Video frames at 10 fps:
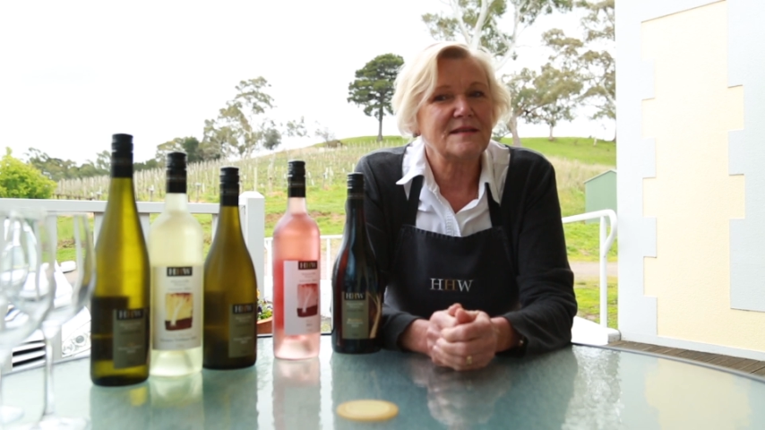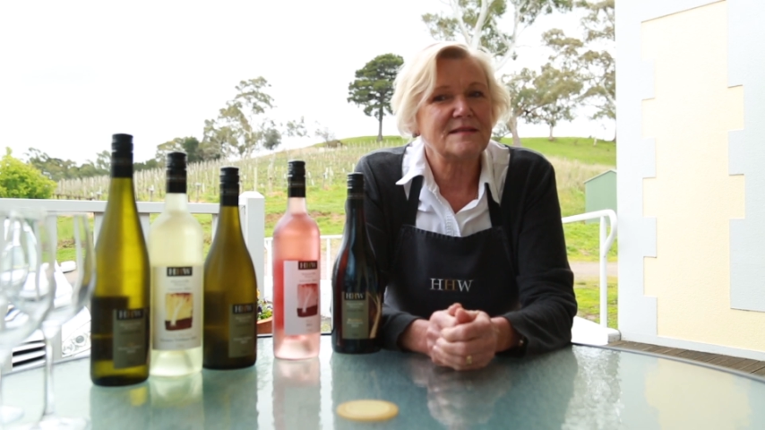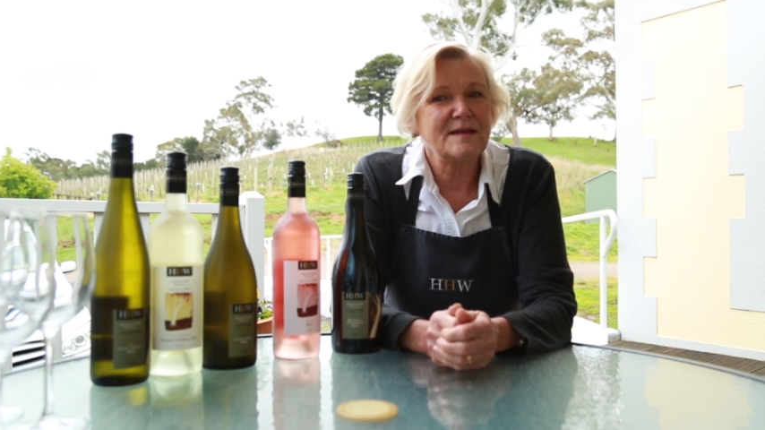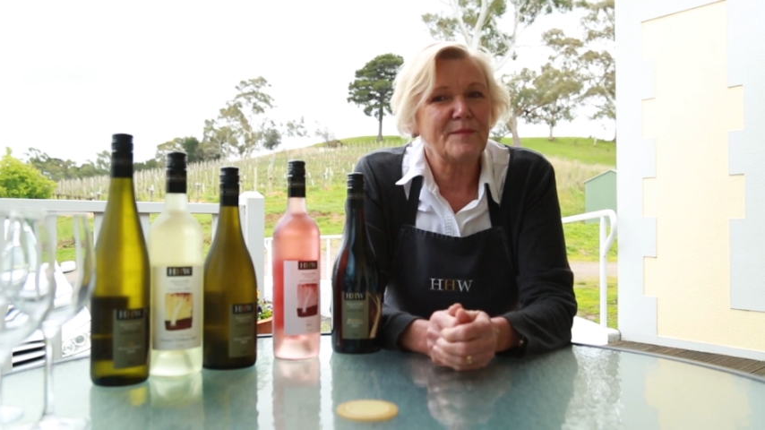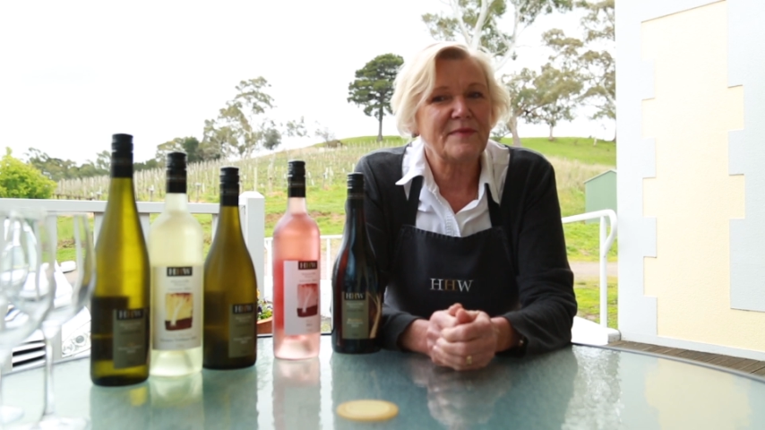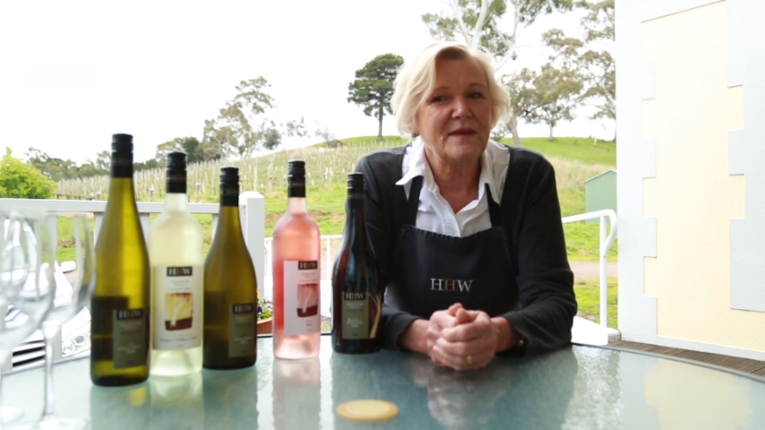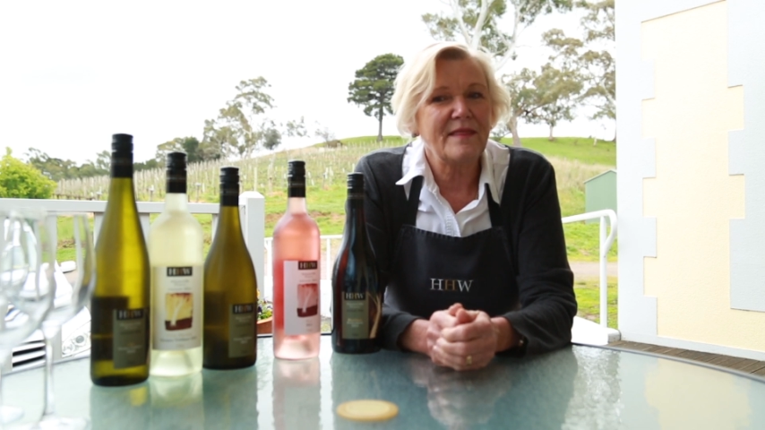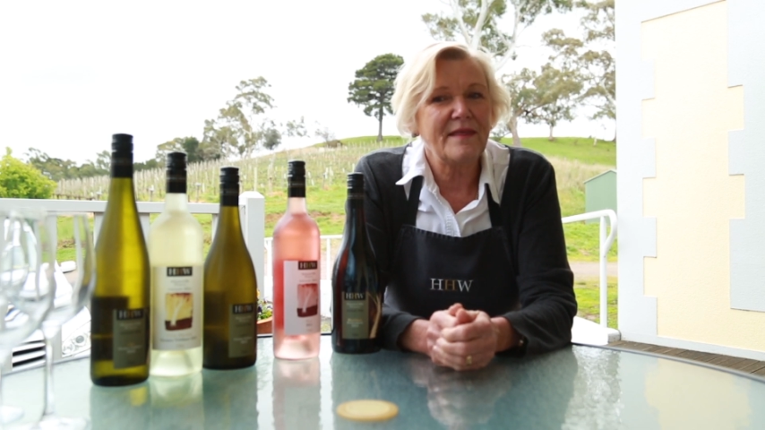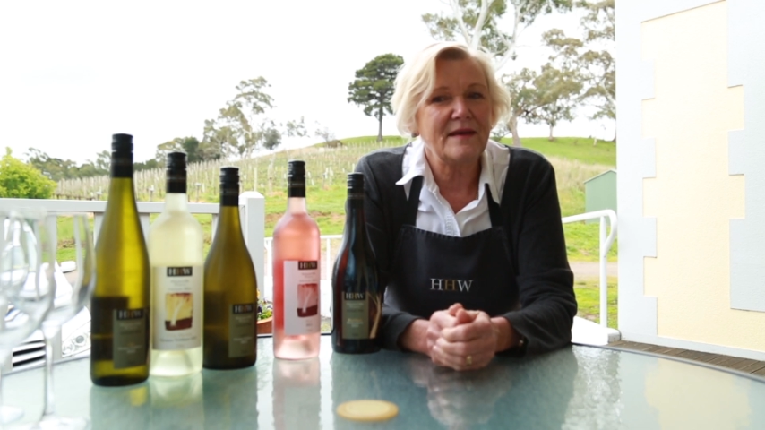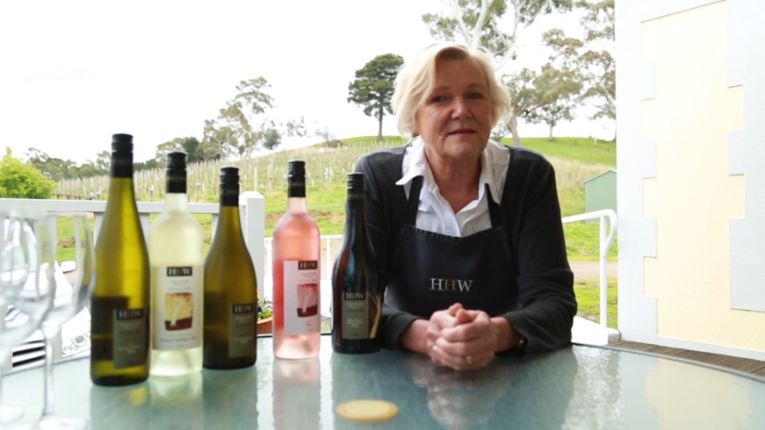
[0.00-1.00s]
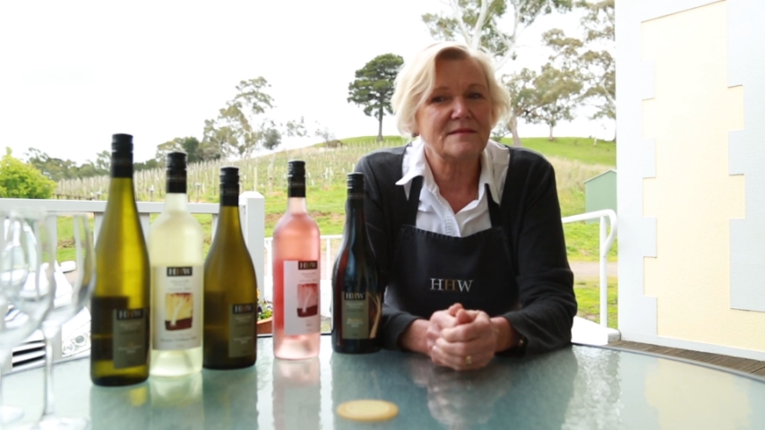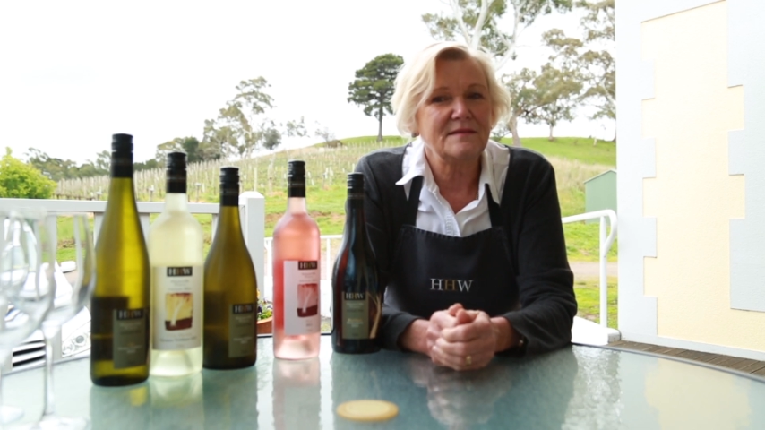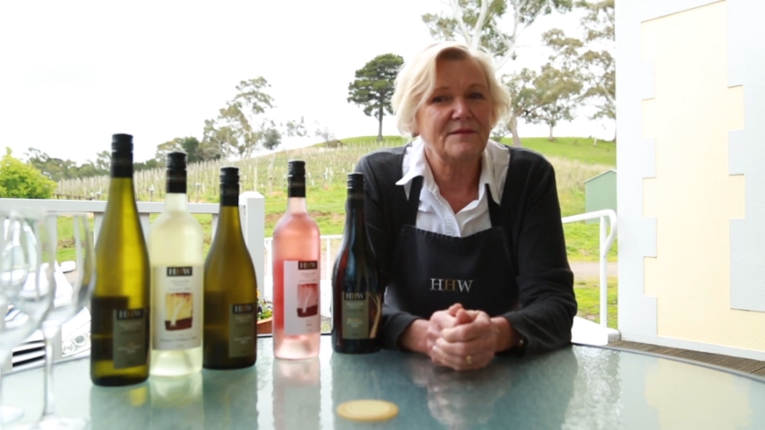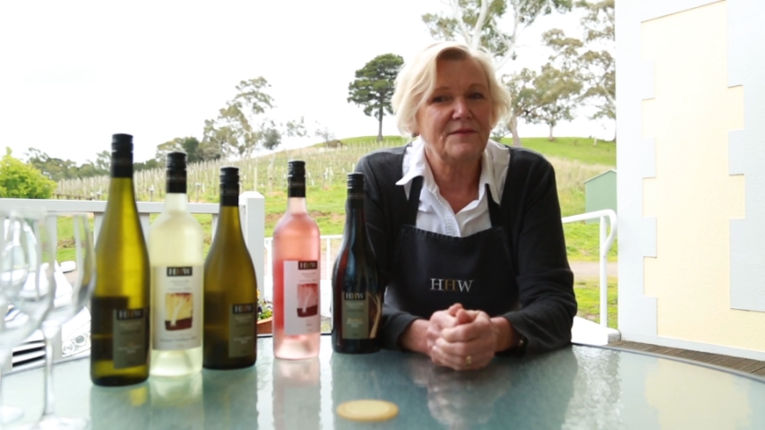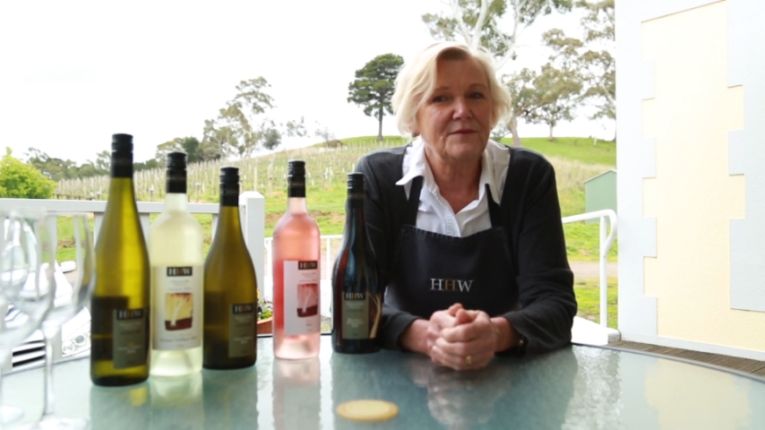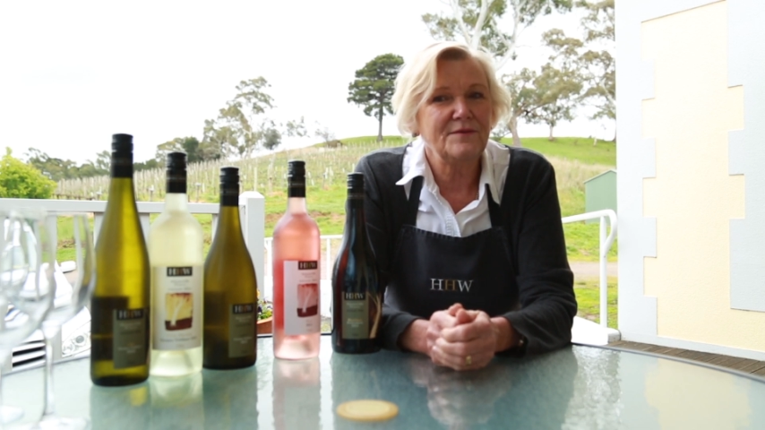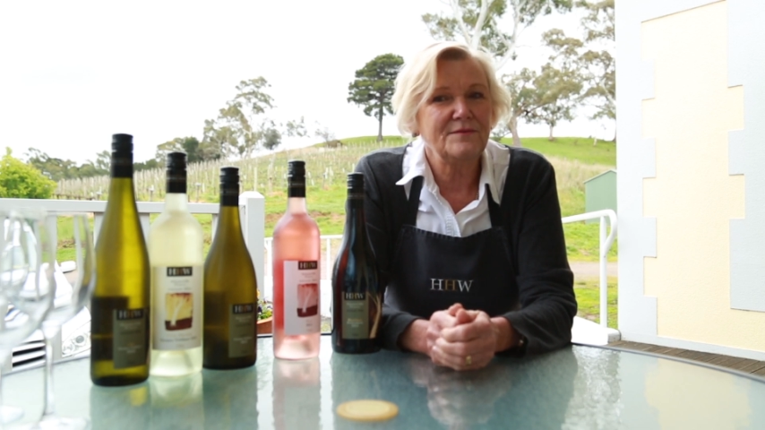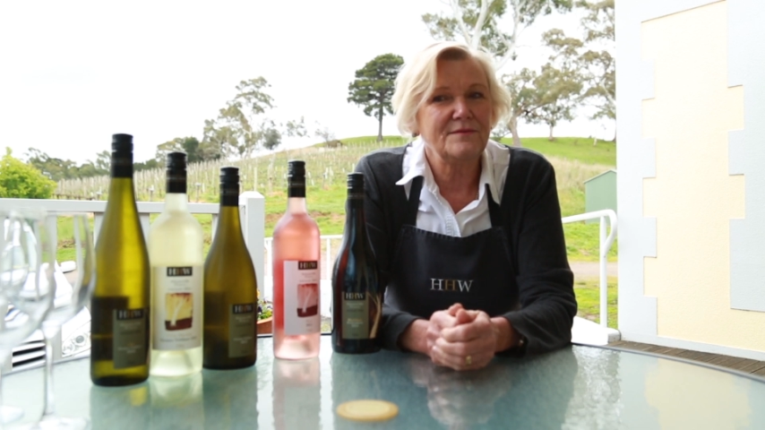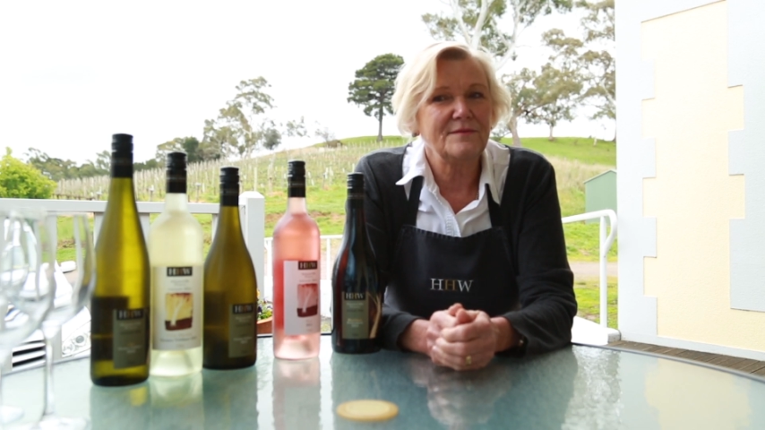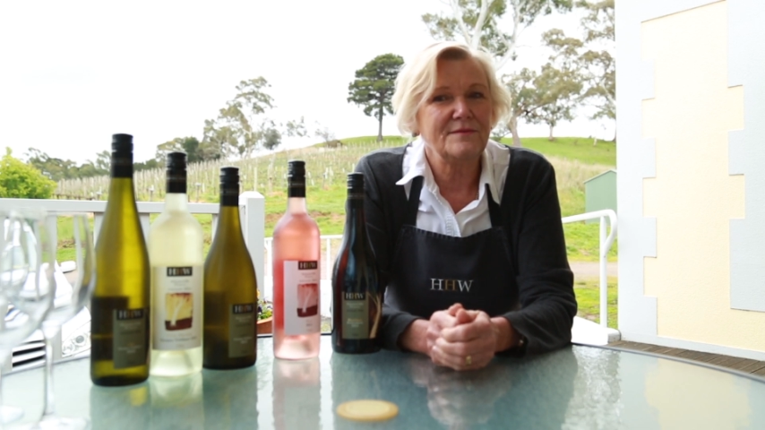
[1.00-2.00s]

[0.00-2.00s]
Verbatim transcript: is something that if you